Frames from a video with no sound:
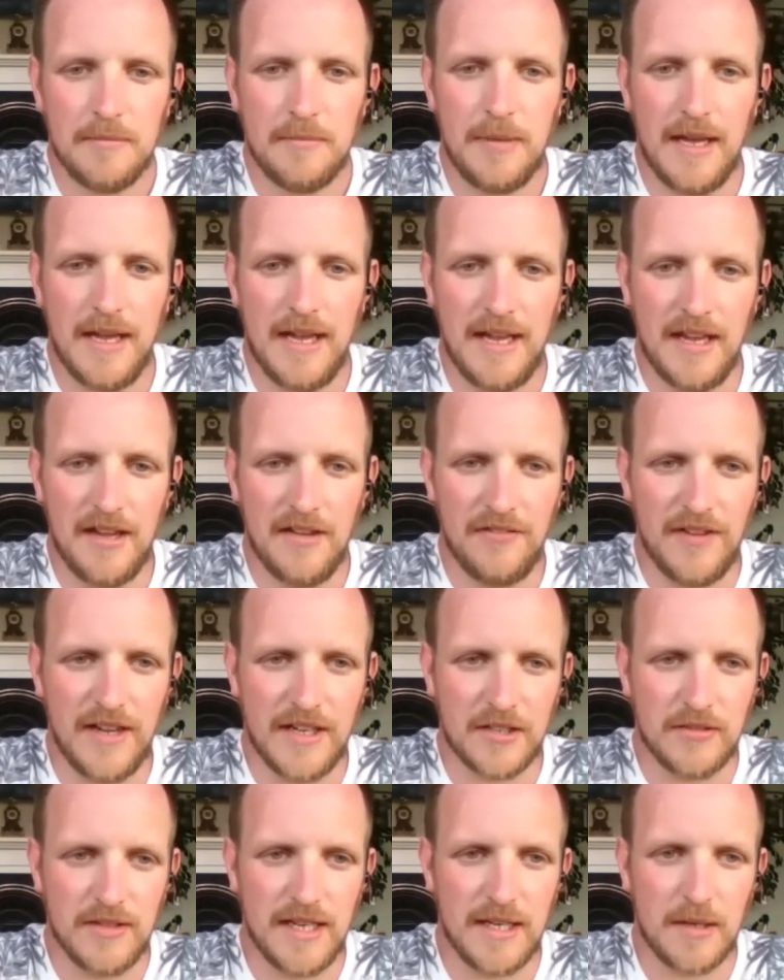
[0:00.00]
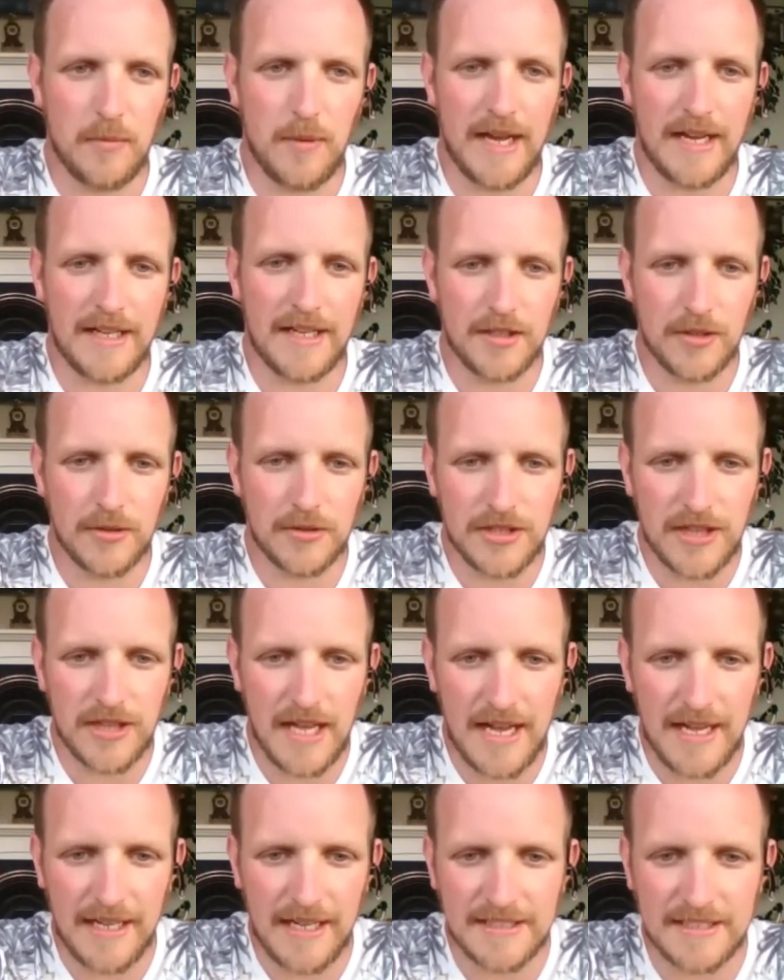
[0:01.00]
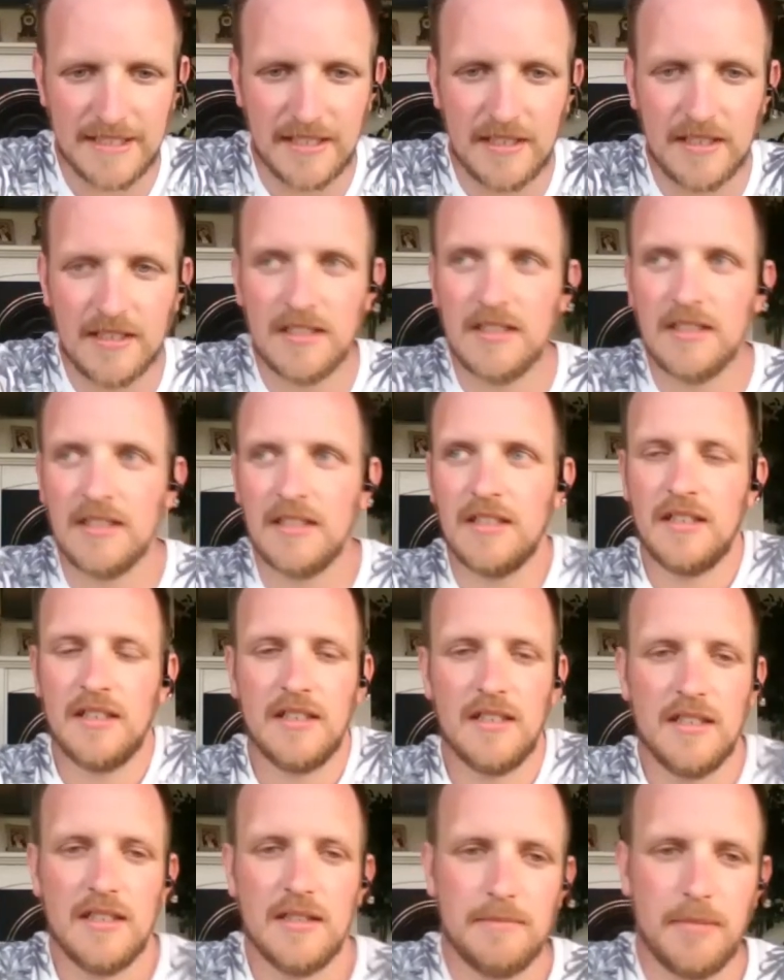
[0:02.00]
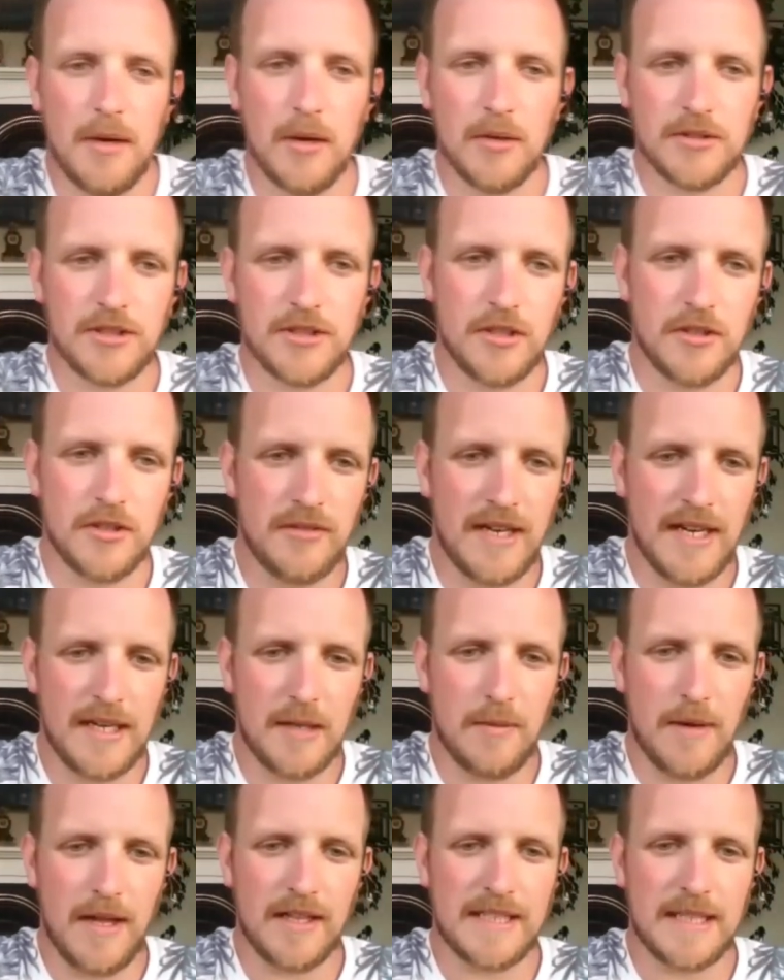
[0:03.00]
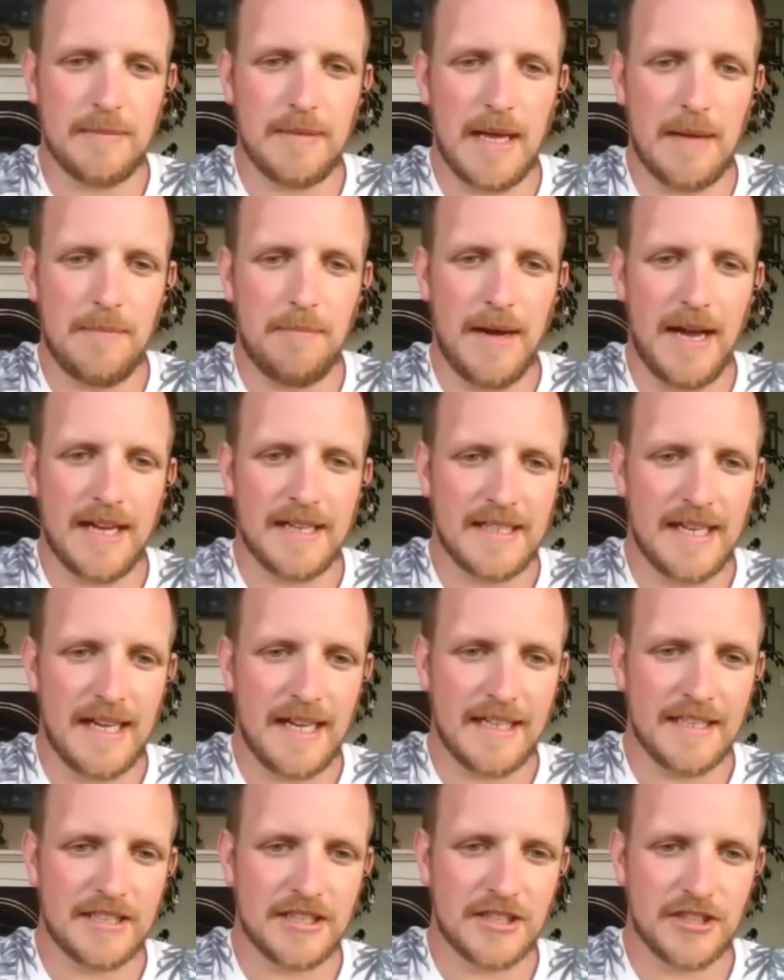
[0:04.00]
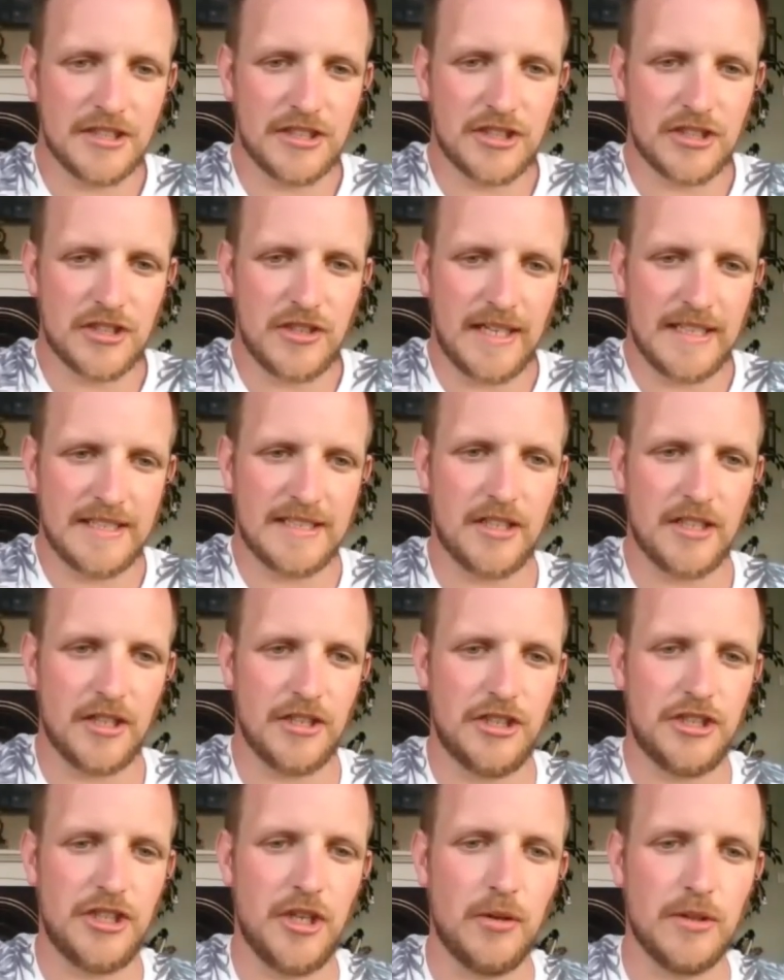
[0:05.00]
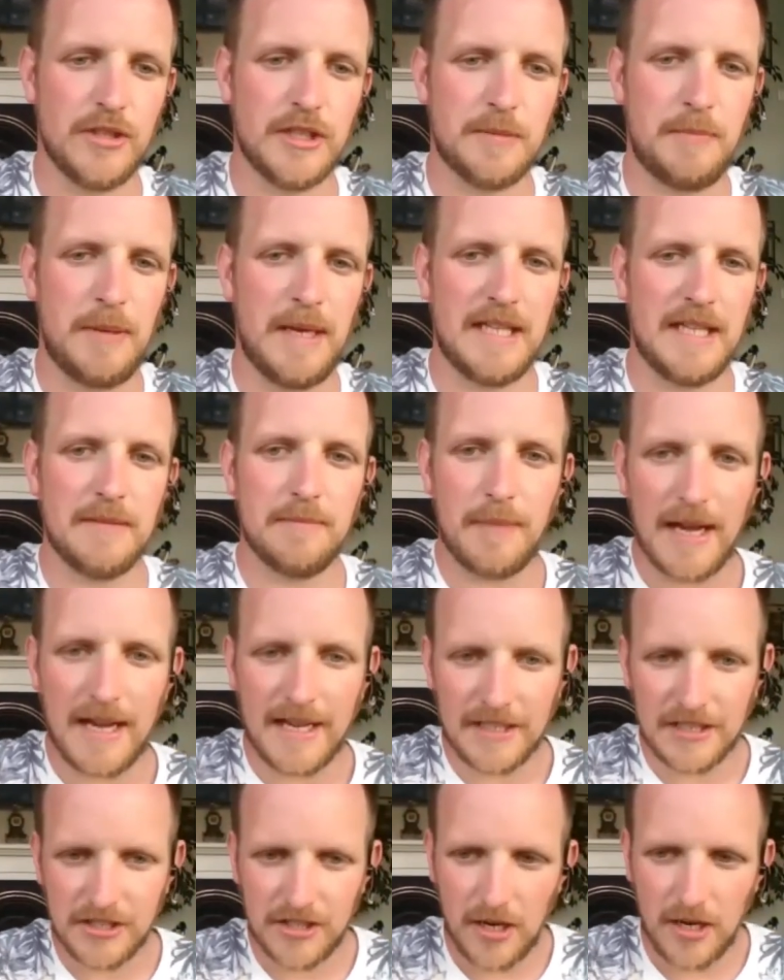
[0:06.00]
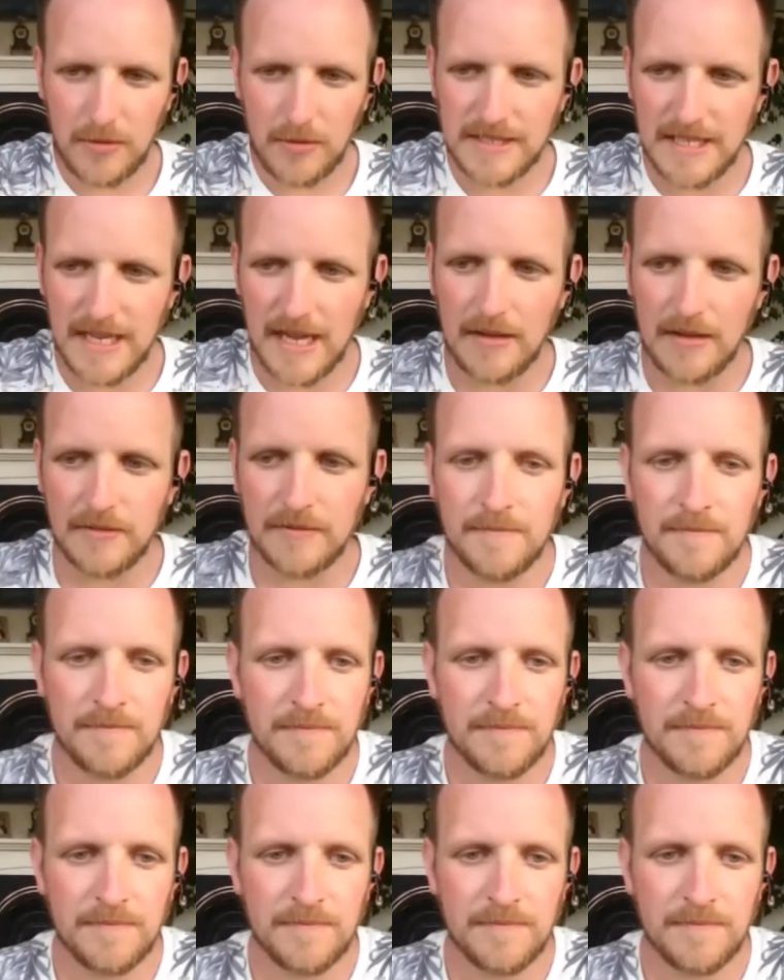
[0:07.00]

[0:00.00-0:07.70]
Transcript: Perfect, really working those thighs. Both doing really well. Keep that back nice and straight. Get your shoulders pinned back as you're going down.